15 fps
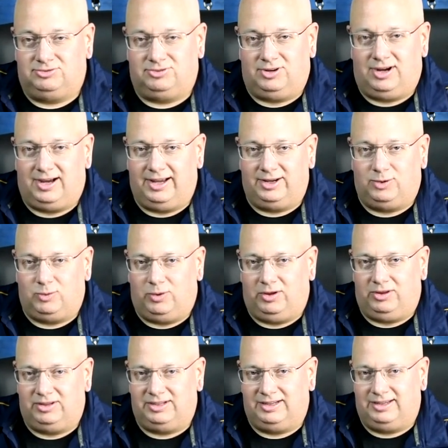for high
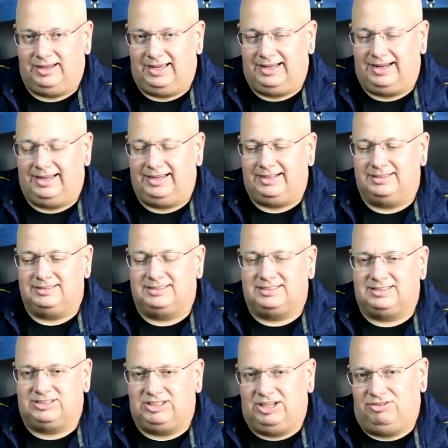quality, and I can
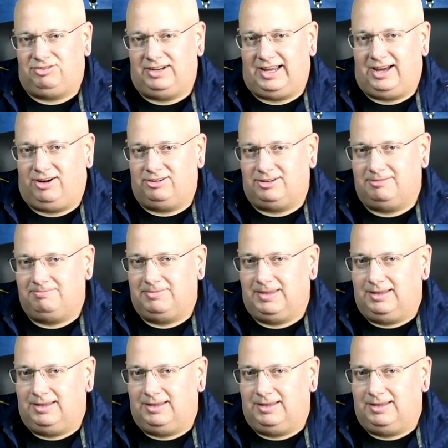sniff it out